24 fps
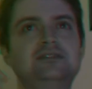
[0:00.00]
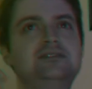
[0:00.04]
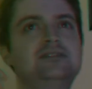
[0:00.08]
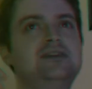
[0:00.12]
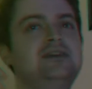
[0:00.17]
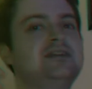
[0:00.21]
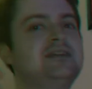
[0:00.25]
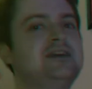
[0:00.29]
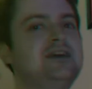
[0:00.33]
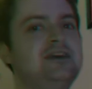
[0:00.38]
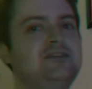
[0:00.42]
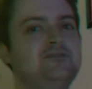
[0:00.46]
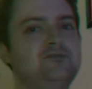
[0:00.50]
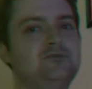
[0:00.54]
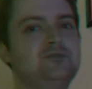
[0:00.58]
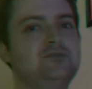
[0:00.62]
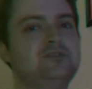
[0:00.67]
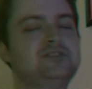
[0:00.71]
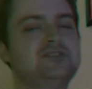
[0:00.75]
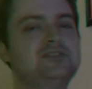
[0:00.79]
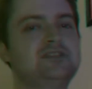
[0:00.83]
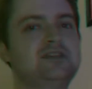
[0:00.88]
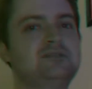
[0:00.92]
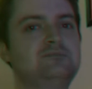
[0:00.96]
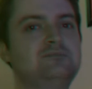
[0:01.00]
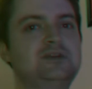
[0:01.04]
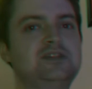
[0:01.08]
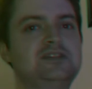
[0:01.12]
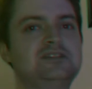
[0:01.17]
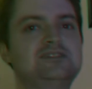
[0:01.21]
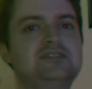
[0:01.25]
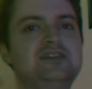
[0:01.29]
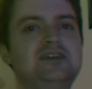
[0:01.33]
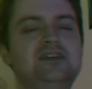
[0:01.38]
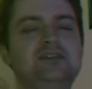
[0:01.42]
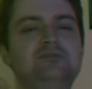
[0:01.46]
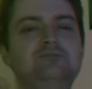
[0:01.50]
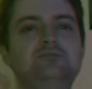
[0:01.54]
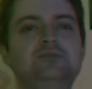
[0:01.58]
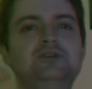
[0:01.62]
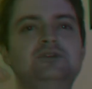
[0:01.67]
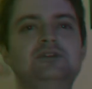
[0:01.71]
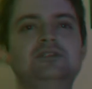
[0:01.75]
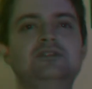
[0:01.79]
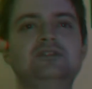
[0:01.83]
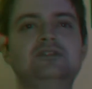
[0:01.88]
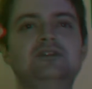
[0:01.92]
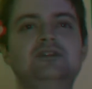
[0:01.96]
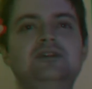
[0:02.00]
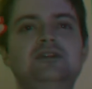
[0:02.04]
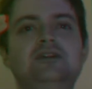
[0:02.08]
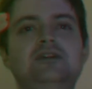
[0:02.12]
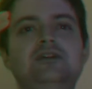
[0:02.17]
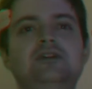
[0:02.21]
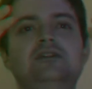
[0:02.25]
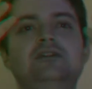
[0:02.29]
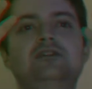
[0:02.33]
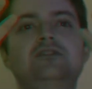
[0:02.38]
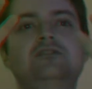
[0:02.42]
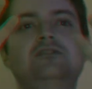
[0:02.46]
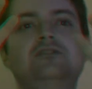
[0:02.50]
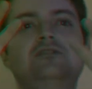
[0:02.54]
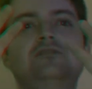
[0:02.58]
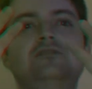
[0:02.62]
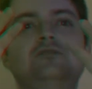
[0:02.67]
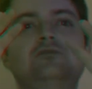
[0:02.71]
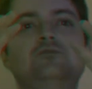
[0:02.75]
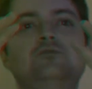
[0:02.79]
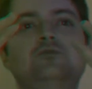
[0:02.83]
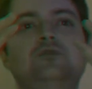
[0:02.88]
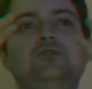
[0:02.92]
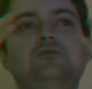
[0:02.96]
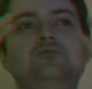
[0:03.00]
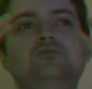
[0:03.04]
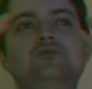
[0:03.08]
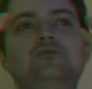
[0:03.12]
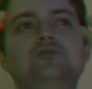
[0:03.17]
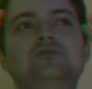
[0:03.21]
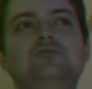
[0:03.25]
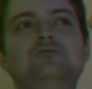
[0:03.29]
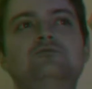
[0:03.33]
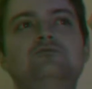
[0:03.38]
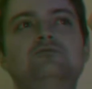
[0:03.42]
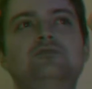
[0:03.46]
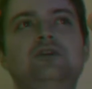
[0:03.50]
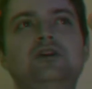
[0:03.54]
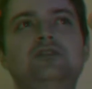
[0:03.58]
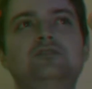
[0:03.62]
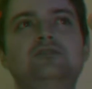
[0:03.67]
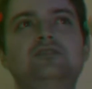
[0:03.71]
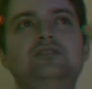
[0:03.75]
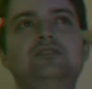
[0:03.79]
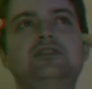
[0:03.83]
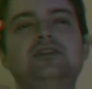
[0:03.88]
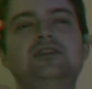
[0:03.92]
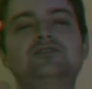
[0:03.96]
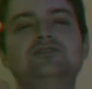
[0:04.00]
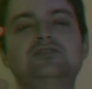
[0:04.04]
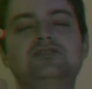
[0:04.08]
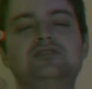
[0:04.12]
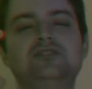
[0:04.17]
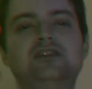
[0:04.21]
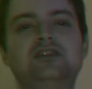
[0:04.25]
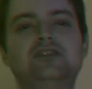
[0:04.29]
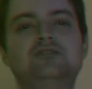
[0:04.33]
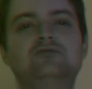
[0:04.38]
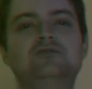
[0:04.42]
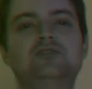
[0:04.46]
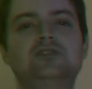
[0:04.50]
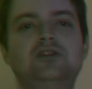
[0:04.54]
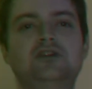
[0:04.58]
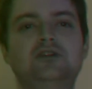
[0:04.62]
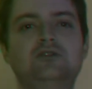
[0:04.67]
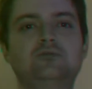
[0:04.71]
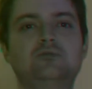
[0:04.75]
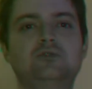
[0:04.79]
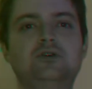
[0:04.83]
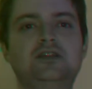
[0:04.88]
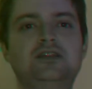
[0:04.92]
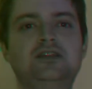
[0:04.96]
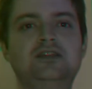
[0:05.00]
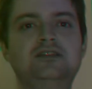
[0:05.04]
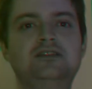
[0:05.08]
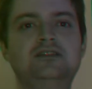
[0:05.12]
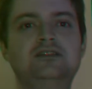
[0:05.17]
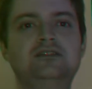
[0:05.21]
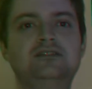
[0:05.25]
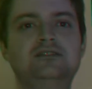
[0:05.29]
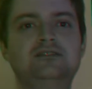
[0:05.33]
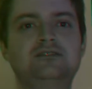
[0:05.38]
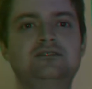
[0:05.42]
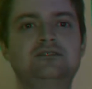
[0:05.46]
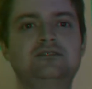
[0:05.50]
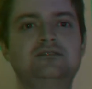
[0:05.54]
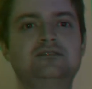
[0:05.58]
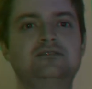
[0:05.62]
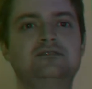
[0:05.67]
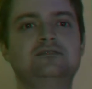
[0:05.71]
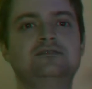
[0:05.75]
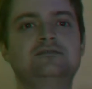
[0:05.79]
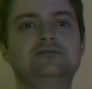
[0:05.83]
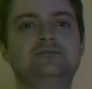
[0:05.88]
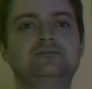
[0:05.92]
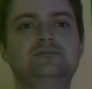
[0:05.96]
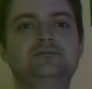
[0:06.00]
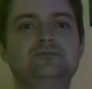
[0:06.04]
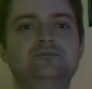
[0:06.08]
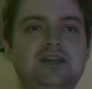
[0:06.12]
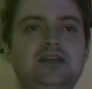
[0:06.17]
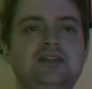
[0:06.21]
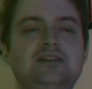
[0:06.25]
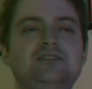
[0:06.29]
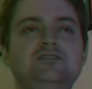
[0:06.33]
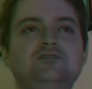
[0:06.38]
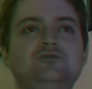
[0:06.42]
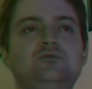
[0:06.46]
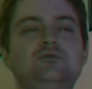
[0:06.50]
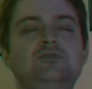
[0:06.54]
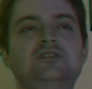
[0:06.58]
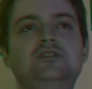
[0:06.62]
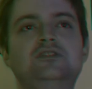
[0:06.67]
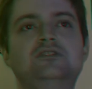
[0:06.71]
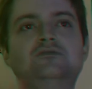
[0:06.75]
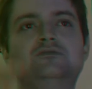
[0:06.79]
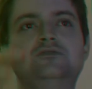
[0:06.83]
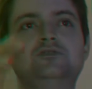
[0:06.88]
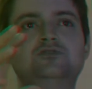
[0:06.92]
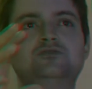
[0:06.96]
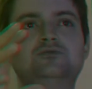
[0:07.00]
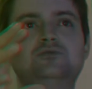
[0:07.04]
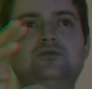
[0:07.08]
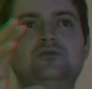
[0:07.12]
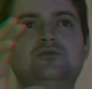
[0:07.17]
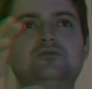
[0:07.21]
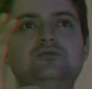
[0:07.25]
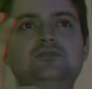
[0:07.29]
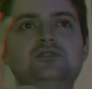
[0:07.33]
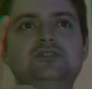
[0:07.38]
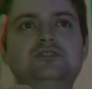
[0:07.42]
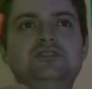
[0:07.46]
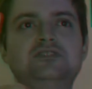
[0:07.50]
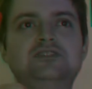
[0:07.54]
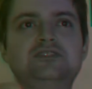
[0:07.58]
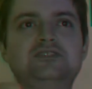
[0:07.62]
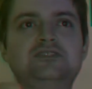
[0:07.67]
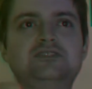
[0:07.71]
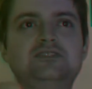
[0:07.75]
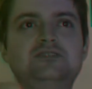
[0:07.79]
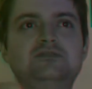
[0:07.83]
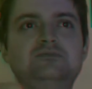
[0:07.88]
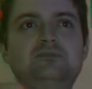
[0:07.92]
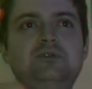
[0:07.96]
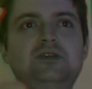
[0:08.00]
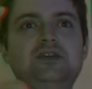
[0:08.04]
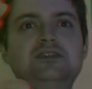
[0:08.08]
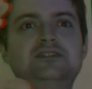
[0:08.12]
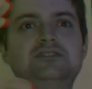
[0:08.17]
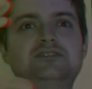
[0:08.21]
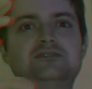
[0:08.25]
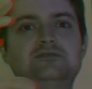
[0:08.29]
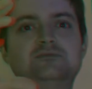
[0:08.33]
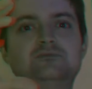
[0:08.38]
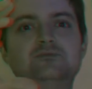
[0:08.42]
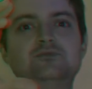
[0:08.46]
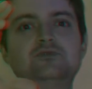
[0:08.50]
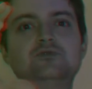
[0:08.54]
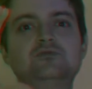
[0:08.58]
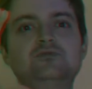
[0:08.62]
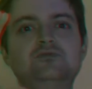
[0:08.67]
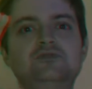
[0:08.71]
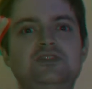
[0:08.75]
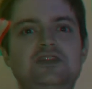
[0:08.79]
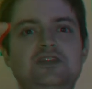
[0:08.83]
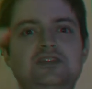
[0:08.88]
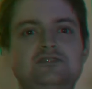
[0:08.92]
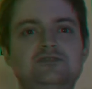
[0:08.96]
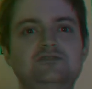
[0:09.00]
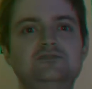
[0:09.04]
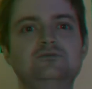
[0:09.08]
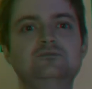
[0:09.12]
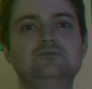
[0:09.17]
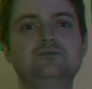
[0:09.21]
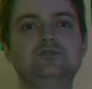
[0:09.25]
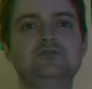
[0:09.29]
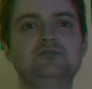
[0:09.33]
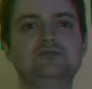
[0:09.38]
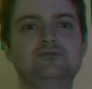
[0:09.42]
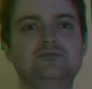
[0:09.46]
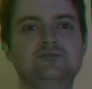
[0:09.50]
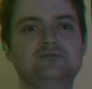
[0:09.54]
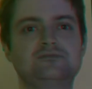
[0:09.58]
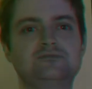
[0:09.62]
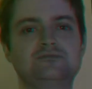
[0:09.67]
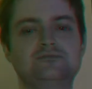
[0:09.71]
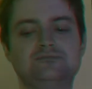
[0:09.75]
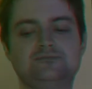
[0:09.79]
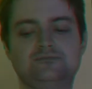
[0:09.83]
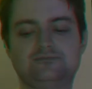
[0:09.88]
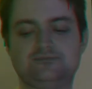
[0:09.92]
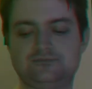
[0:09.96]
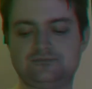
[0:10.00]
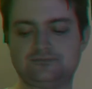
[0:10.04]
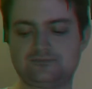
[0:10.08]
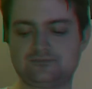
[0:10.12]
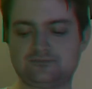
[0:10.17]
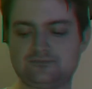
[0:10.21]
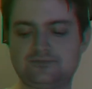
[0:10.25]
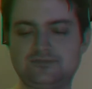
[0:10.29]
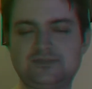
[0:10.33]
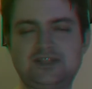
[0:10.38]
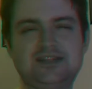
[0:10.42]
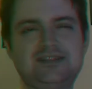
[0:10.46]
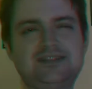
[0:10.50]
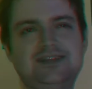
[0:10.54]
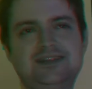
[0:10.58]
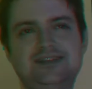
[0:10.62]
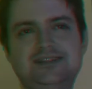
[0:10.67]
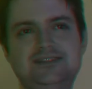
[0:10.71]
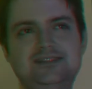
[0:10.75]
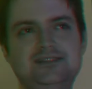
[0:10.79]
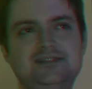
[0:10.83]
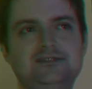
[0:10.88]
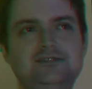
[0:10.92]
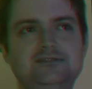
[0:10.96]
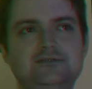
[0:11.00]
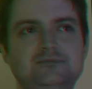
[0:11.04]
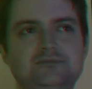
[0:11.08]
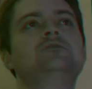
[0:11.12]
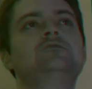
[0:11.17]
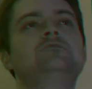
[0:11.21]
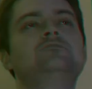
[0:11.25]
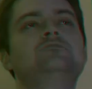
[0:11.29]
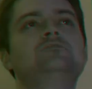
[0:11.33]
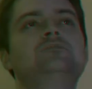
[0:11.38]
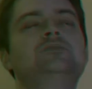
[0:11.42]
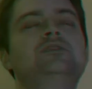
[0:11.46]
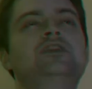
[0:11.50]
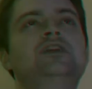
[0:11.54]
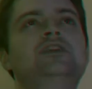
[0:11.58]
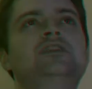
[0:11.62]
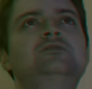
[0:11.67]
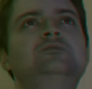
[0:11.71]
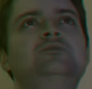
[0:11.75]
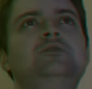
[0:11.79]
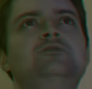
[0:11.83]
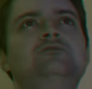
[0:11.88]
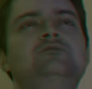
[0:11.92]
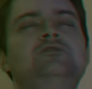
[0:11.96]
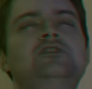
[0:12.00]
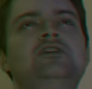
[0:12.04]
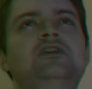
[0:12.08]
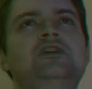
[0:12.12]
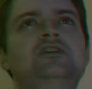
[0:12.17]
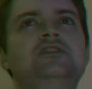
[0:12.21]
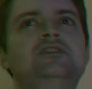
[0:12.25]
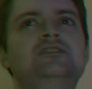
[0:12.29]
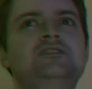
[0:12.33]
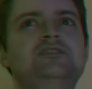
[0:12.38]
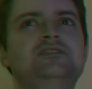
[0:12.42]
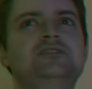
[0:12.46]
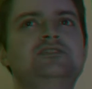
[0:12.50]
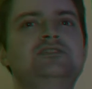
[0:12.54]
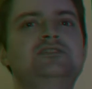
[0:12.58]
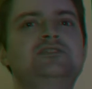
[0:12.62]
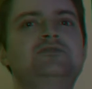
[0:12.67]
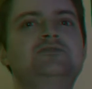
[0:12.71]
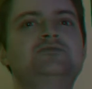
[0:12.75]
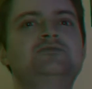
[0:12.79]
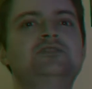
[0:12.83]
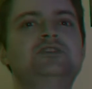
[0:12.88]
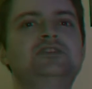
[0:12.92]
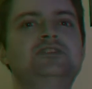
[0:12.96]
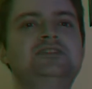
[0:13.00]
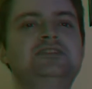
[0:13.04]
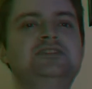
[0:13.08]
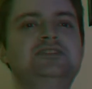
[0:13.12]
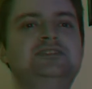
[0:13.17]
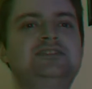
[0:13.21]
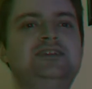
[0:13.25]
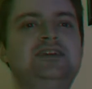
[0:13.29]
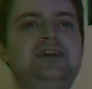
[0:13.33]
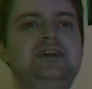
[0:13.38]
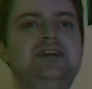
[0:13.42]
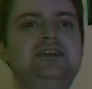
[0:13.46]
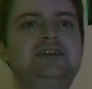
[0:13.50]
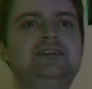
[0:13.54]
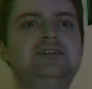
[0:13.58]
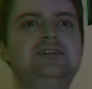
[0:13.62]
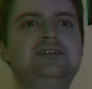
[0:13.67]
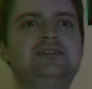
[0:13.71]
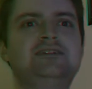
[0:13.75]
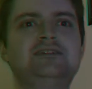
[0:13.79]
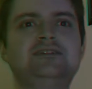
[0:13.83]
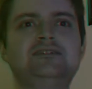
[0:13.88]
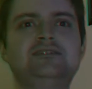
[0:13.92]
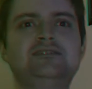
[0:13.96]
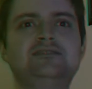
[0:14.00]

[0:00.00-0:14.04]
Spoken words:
not half width side by side, but one with rounded edges like VR 180. And it's within a virtual 360 space. It moves as you move. Not ideal. But anyway, regarding this 3D tag,